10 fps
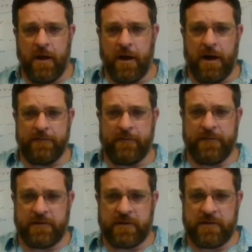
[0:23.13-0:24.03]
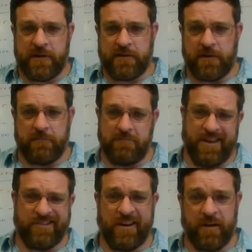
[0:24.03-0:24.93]
Uh, for physicists and
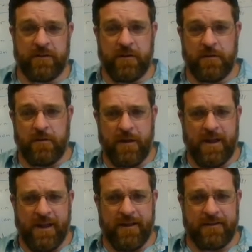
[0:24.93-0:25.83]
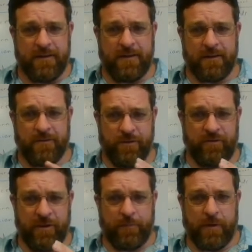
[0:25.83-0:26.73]
engineers, too, it's a
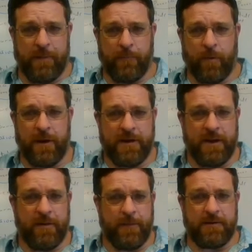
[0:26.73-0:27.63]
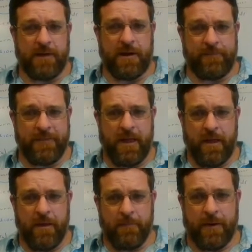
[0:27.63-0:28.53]
usually pretty important idea, but uh,
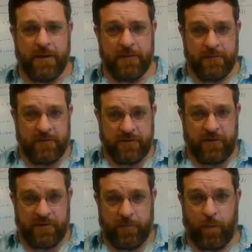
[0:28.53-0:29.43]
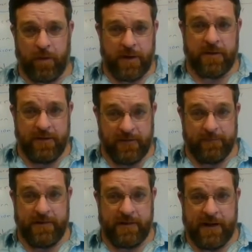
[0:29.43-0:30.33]
but still subordinate to this
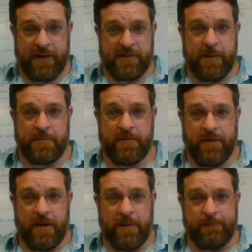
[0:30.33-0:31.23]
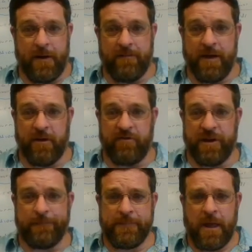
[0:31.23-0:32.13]
basic concept of, uh, of
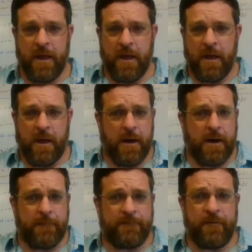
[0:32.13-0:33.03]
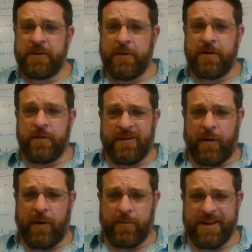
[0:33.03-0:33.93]
energy. Um, first thing I'm going to do is
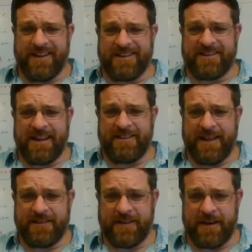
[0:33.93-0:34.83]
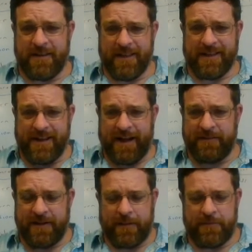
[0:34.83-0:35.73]
I'm going to extend that, uh, that
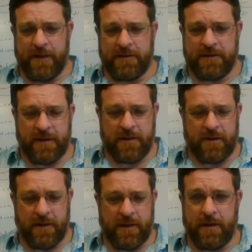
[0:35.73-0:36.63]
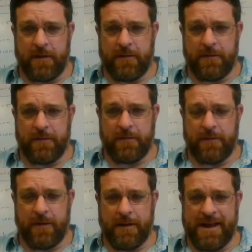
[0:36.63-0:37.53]
concept, that uh, uh
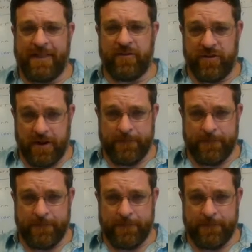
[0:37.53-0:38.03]
analogy